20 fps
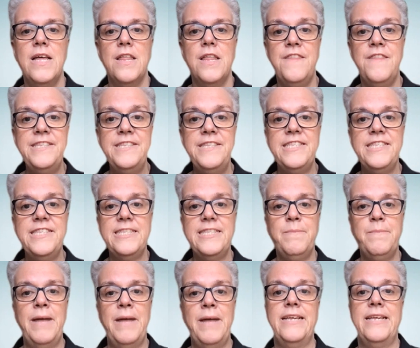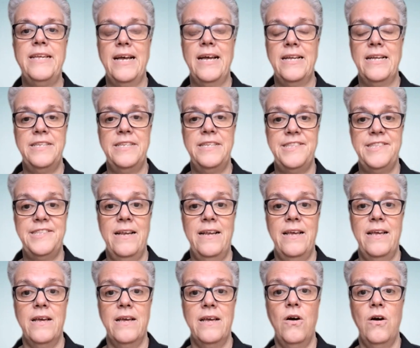This systematic
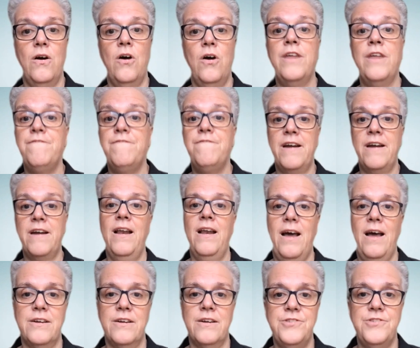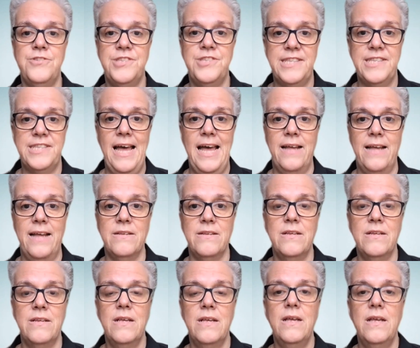understanding on a very large
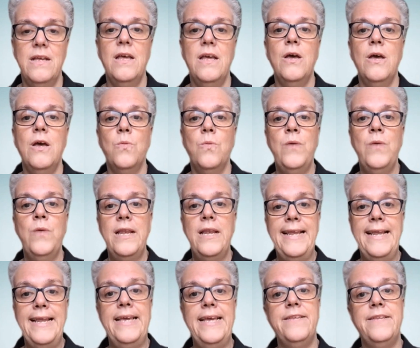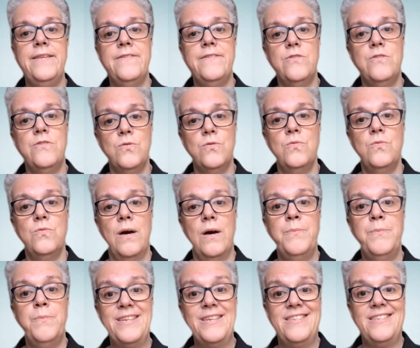scale will lead to
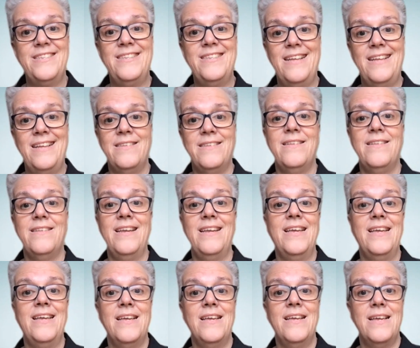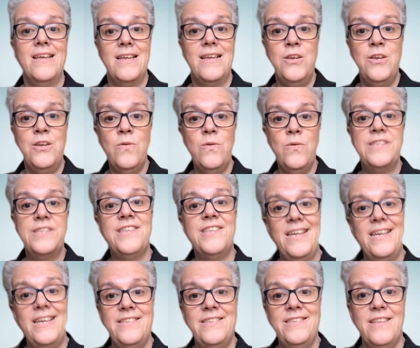unprecedentedly
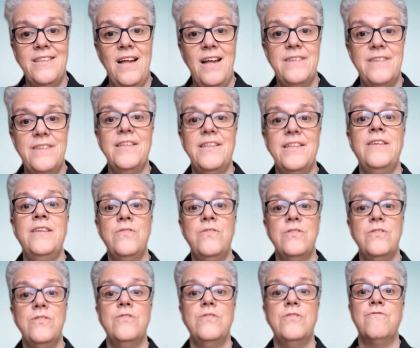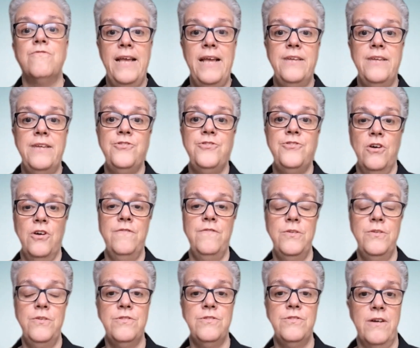nuanced insights into the range of
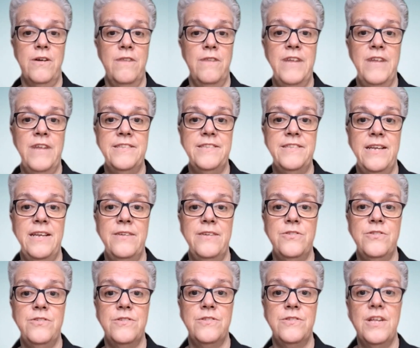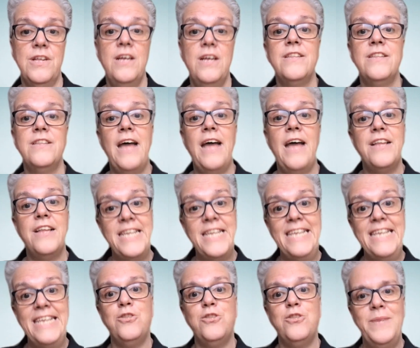views around vaccinations that
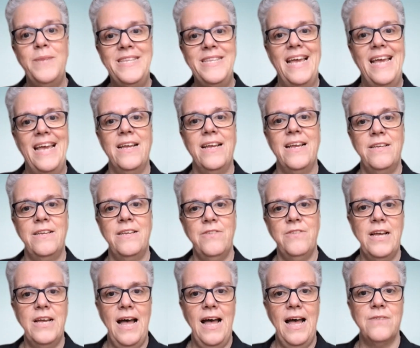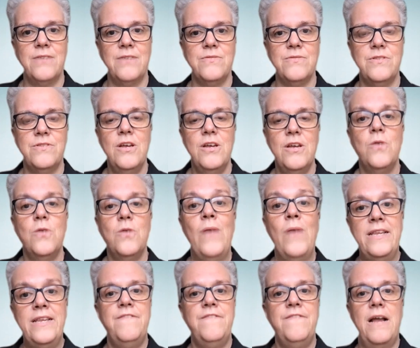need to be taken into account
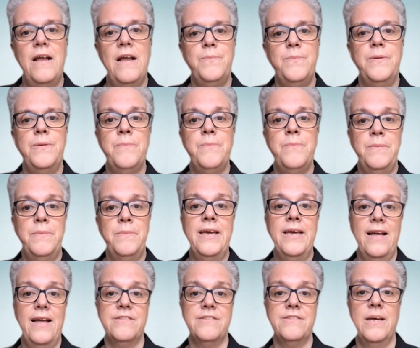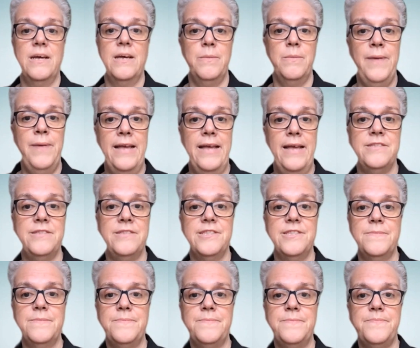when developing public health campaigns.